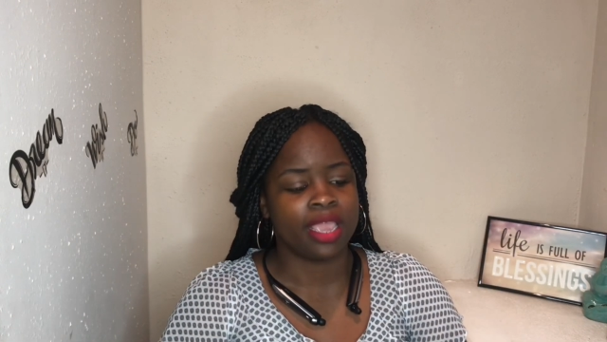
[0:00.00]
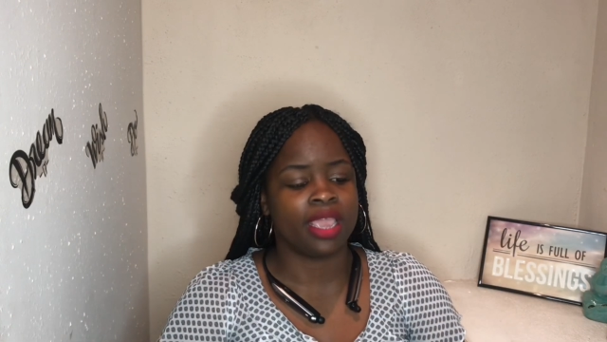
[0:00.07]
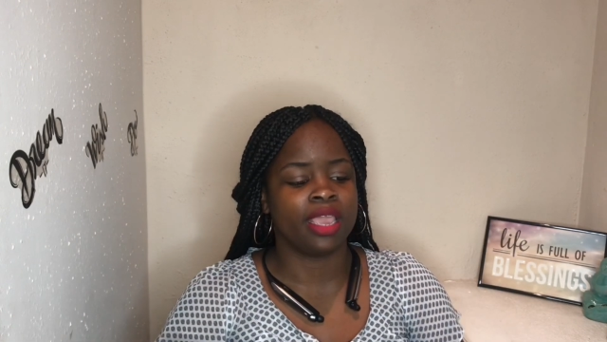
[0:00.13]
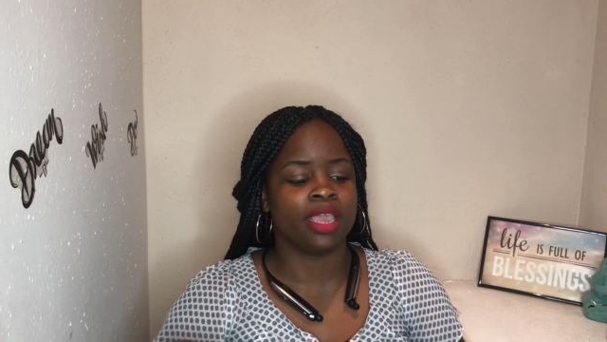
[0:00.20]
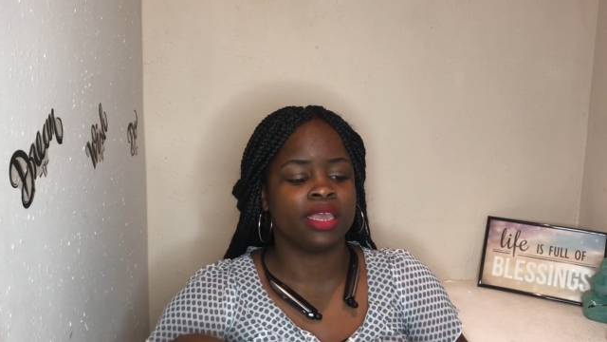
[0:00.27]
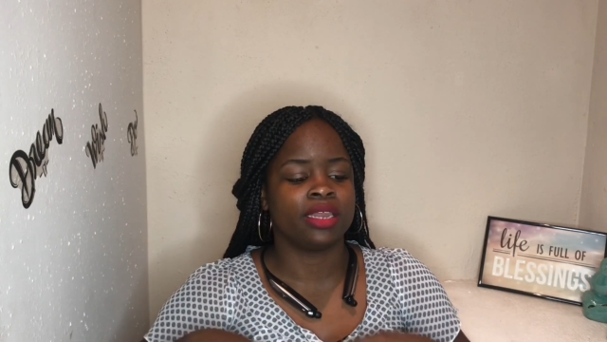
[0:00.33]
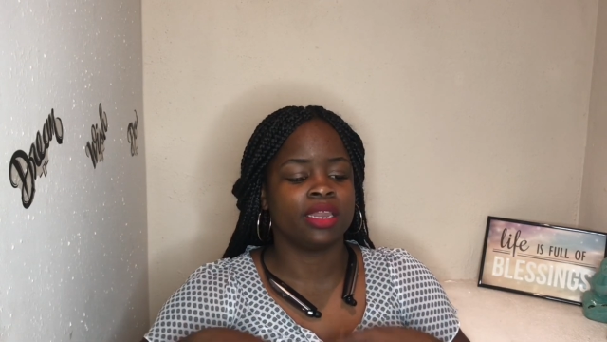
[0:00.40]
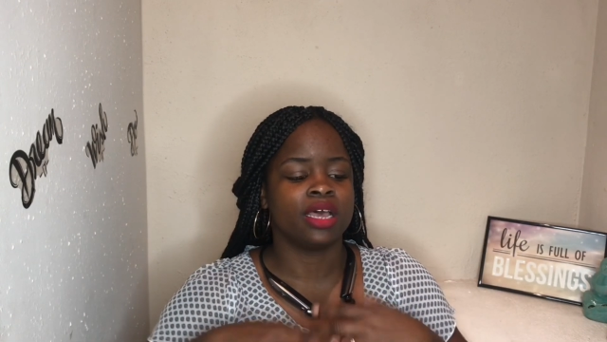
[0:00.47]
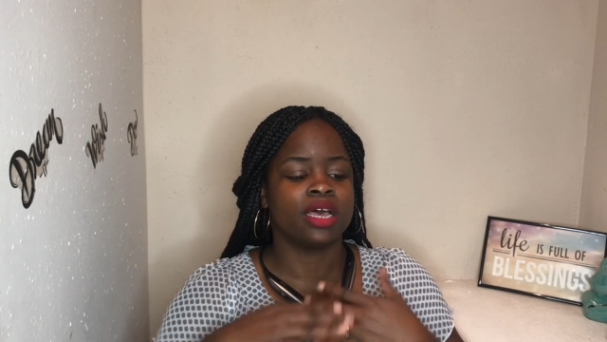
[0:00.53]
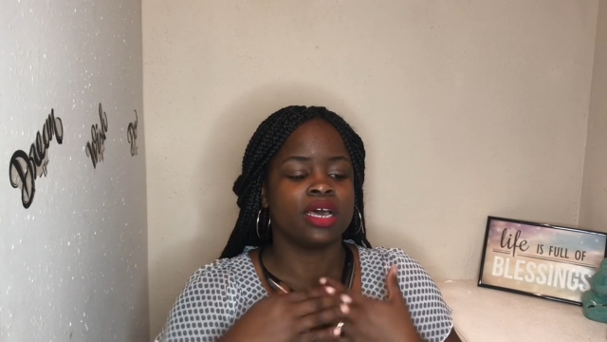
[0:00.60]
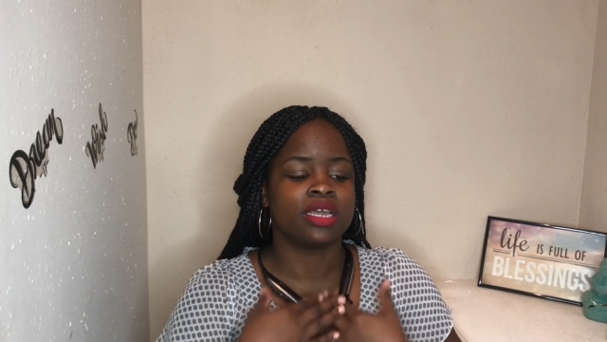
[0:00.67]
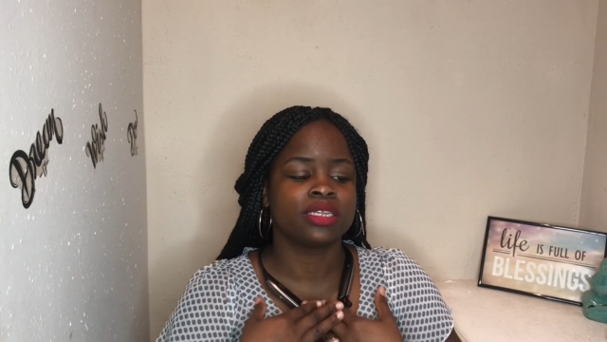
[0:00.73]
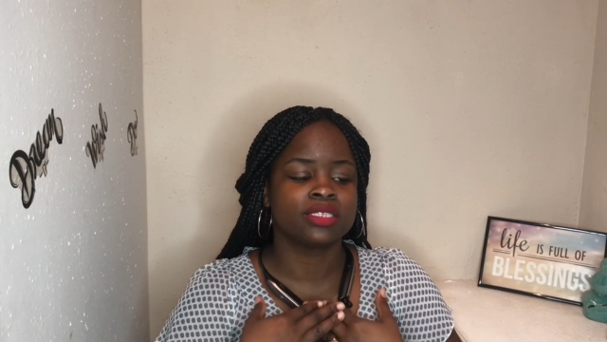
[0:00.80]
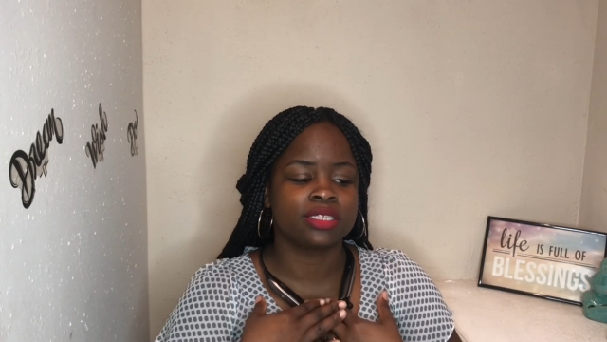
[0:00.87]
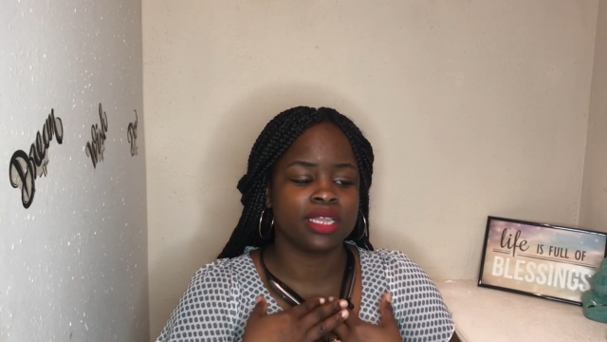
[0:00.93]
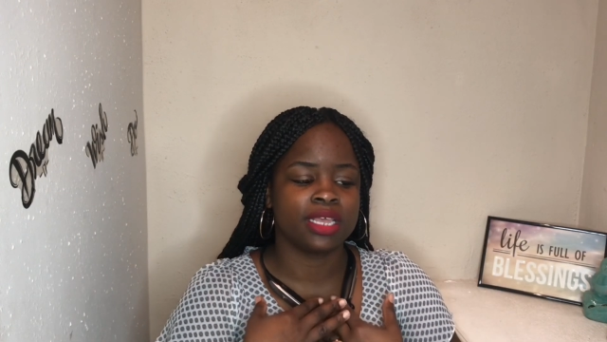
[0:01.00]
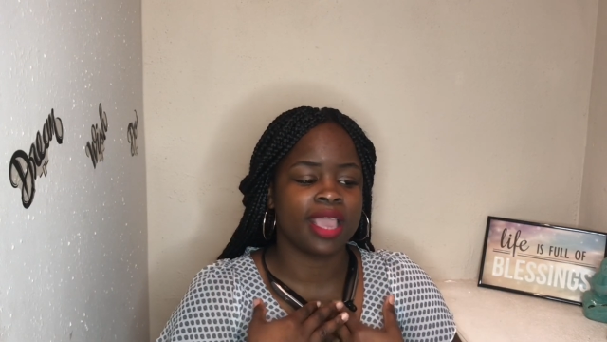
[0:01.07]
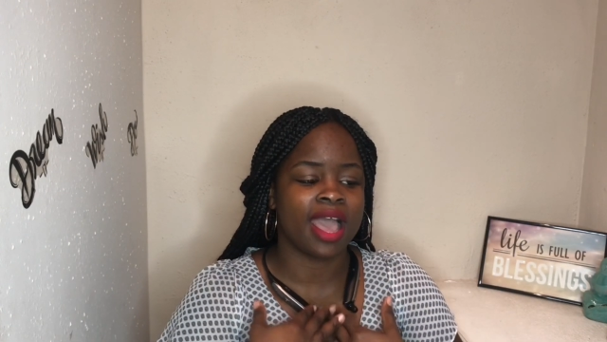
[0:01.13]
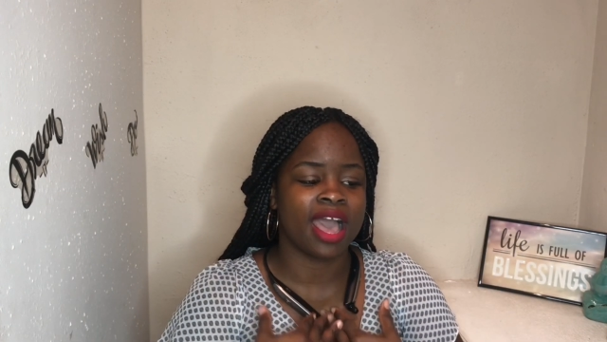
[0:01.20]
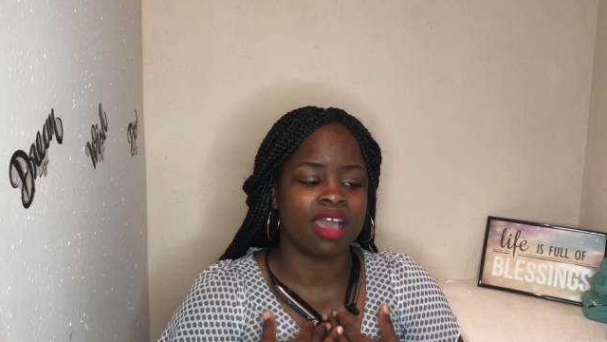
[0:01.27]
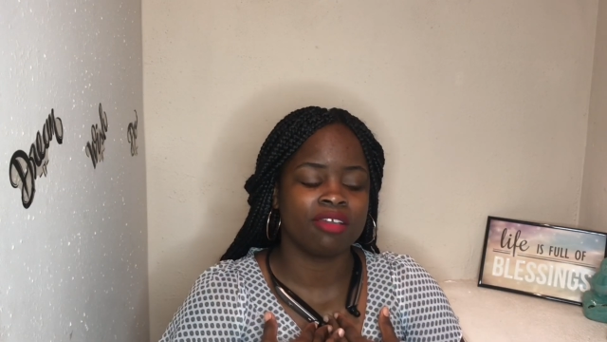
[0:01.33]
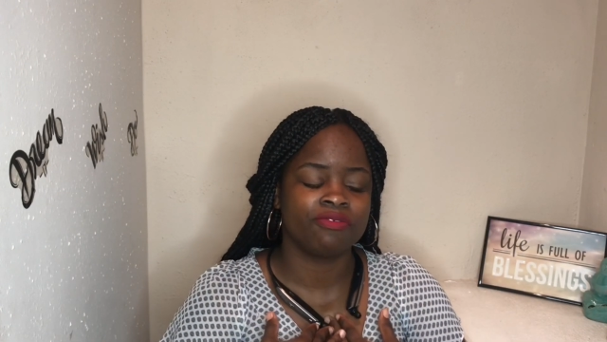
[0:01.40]
And
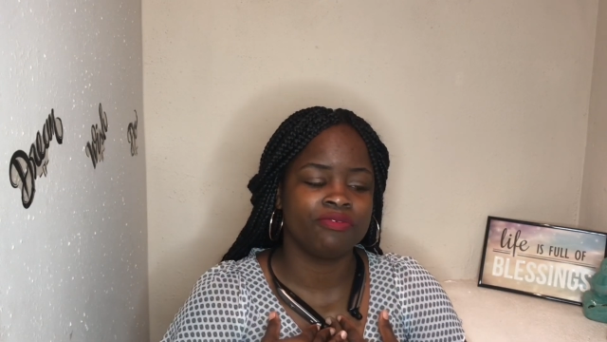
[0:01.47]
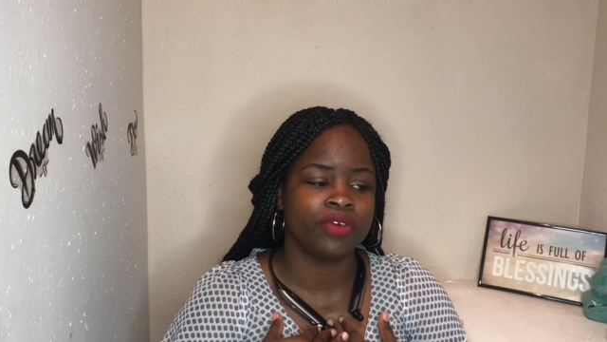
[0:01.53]
honestly, I